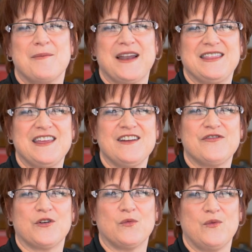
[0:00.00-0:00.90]
But I think
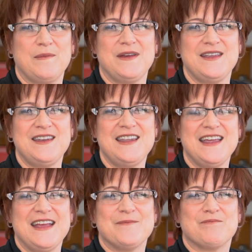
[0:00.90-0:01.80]
for women,
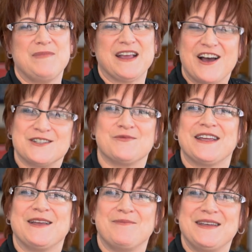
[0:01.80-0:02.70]
because we
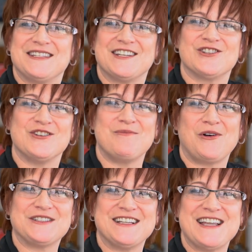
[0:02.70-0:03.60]
can be such good
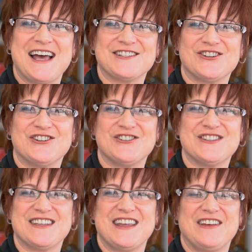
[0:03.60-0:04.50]

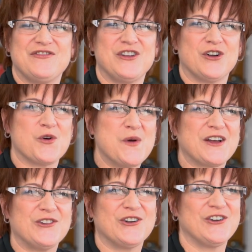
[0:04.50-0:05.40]
multitaskers, if you're a
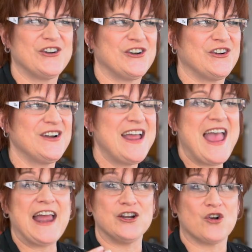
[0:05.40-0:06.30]
quick learner
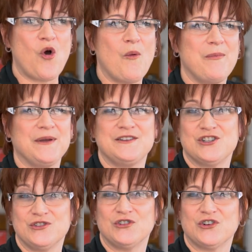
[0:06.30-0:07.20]
and you're open
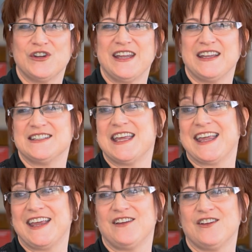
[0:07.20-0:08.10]
to learning and
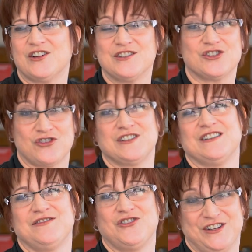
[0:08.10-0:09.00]
taking
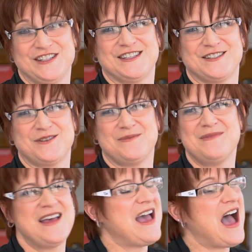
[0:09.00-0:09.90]
constructive criticism,
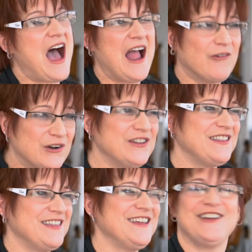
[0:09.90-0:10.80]
I really
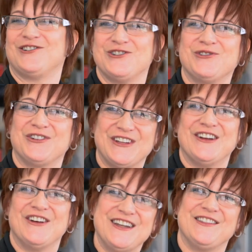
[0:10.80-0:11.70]
think you'll do really
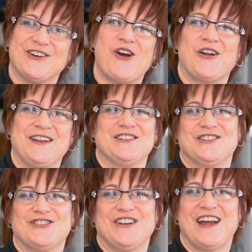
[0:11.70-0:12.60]
good in the car
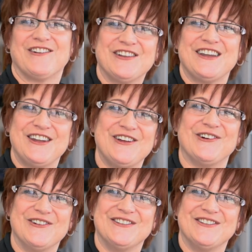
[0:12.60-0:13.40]
industry. I really do.